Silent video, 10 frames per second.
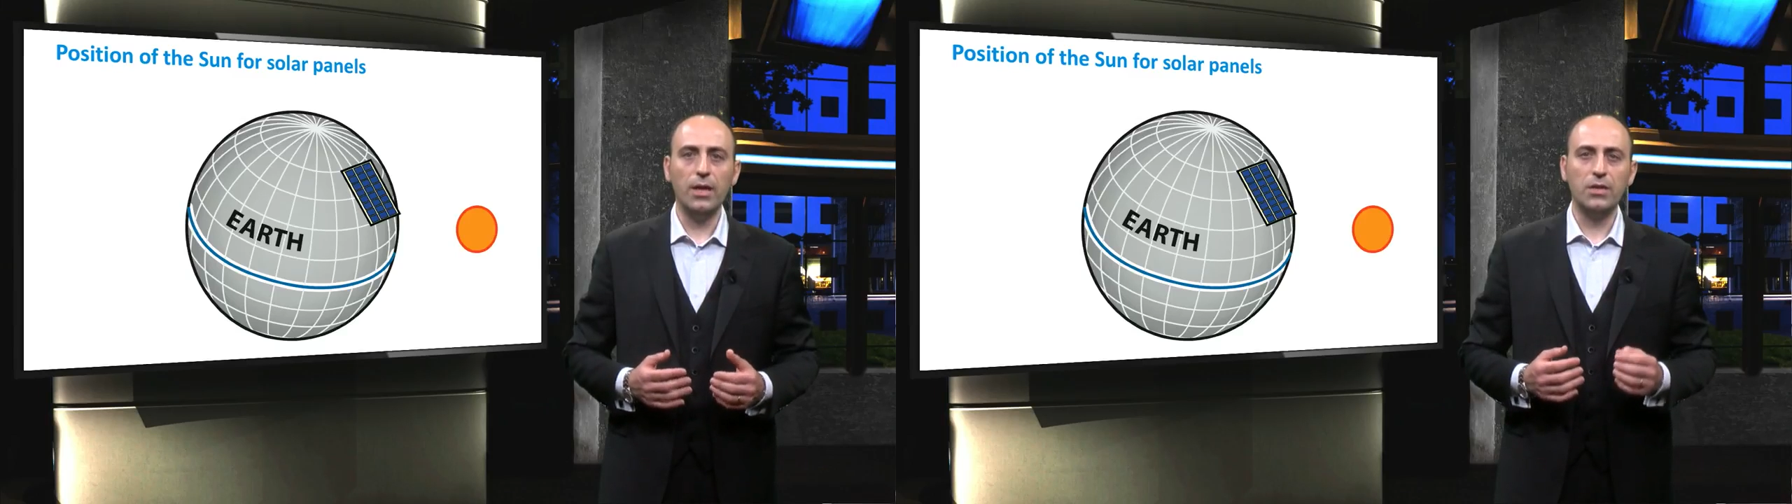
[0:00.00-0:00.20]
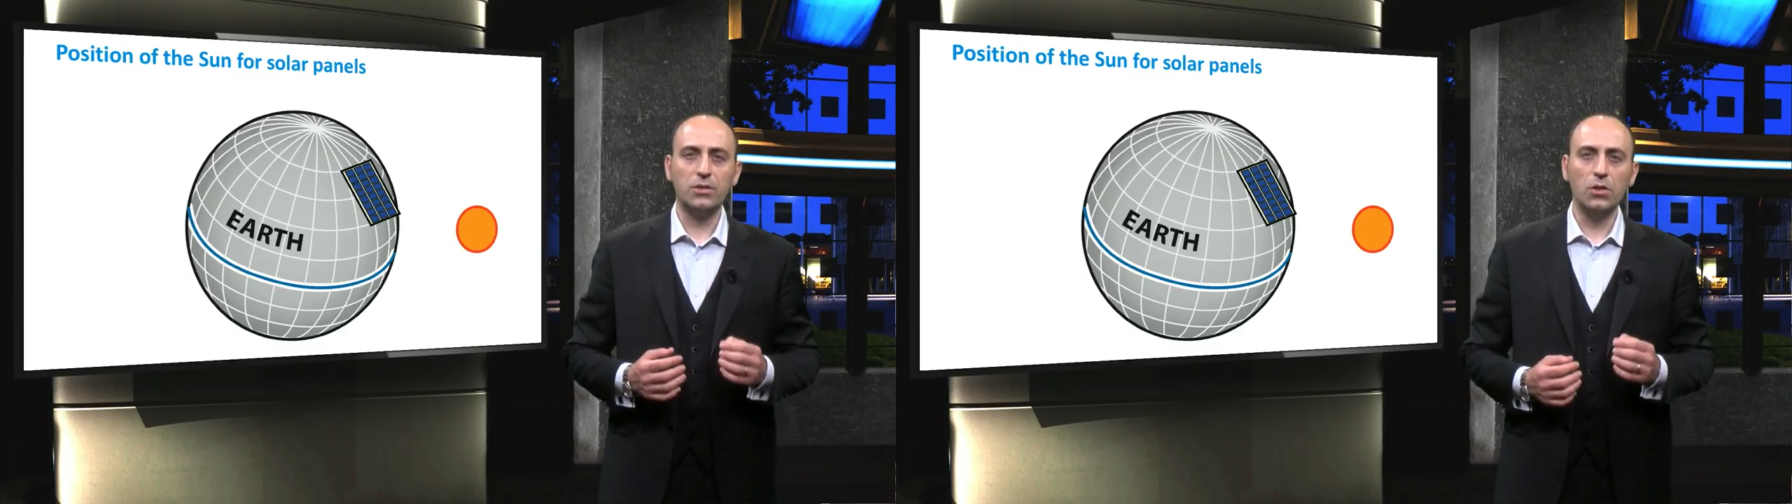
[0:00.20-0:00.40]

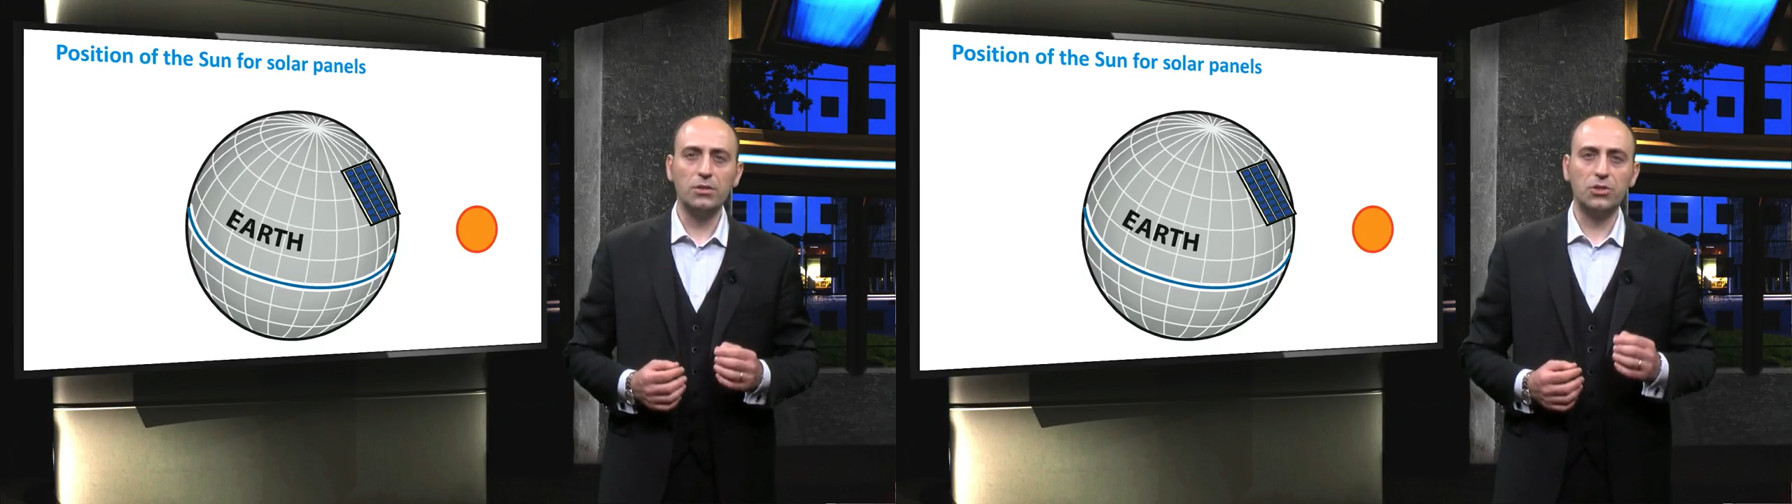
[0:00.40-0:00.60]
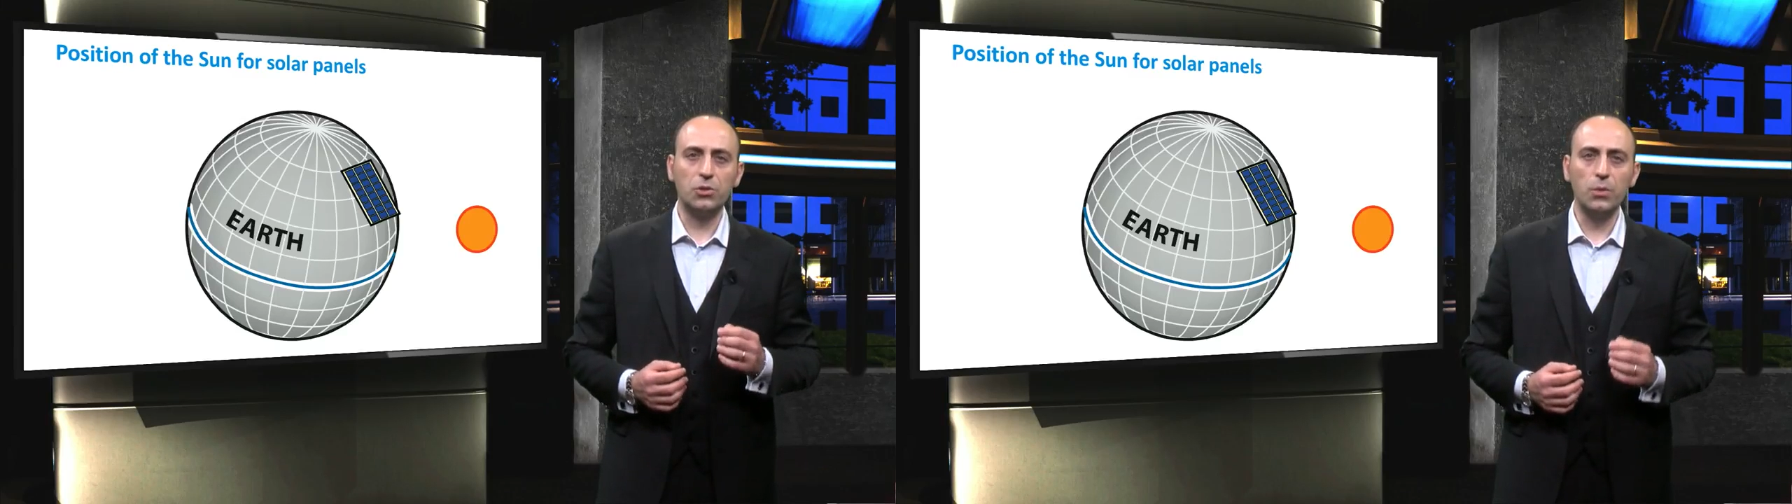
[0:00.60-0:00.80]
is not
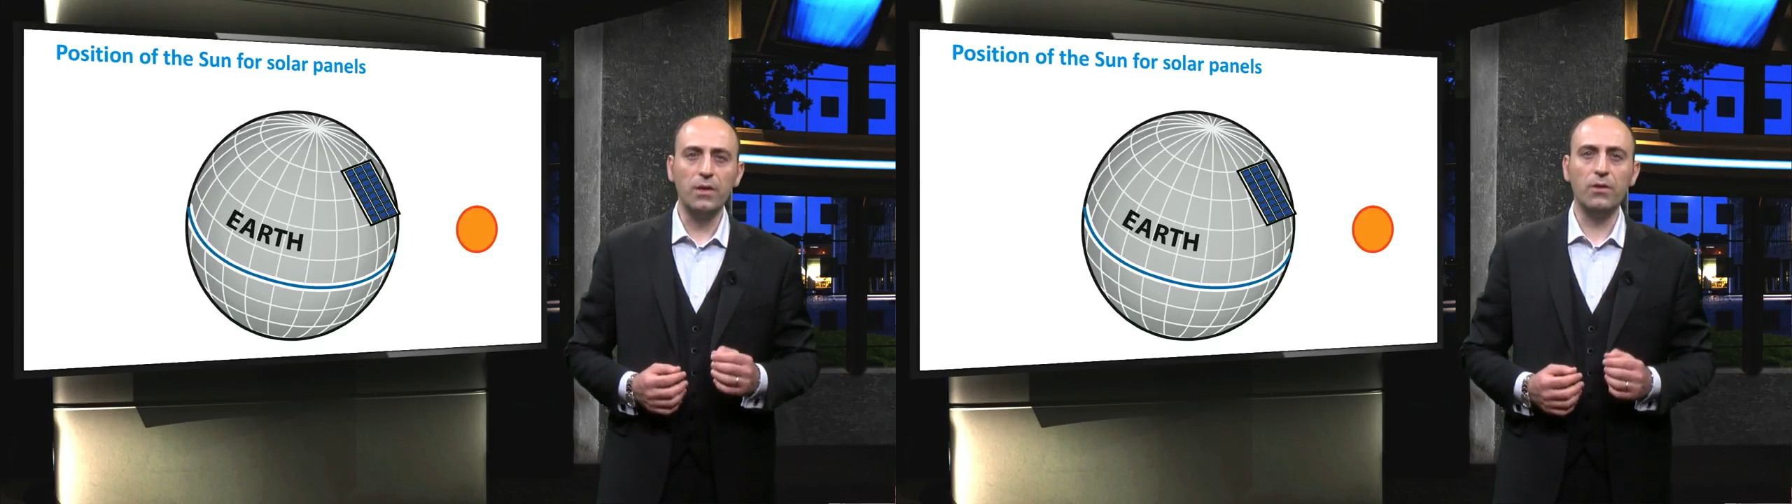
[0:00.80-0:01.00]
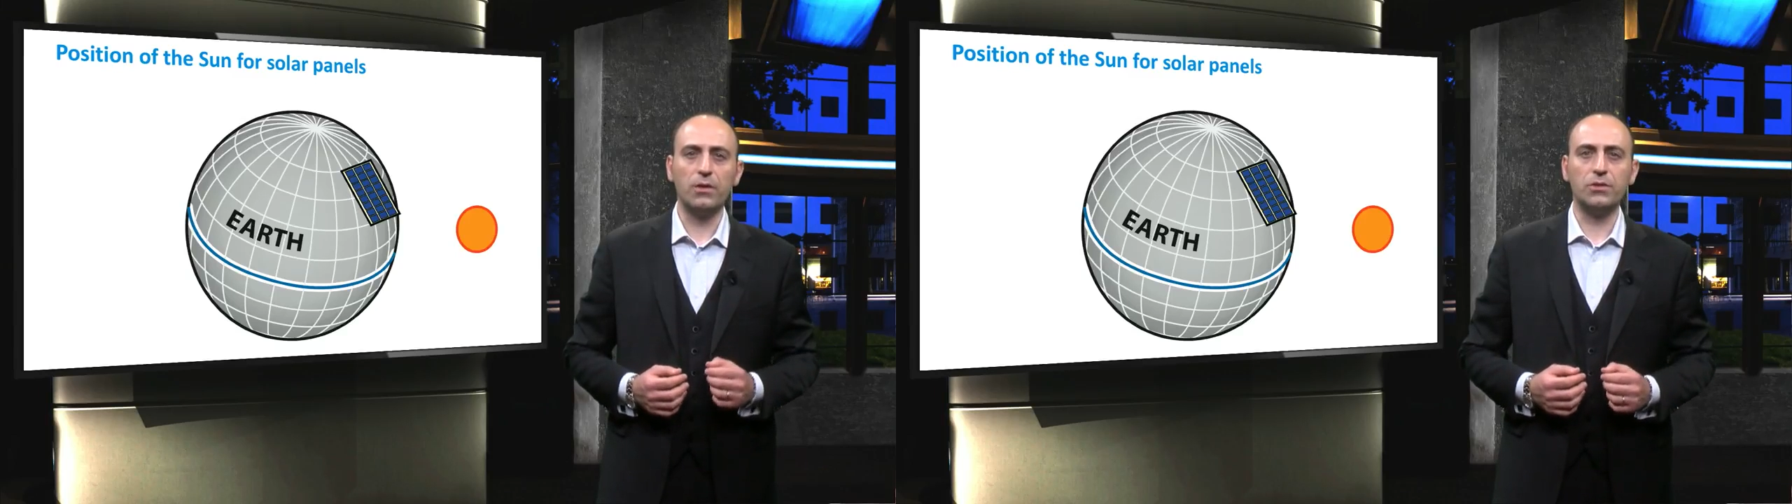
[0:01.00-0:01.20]
a trivial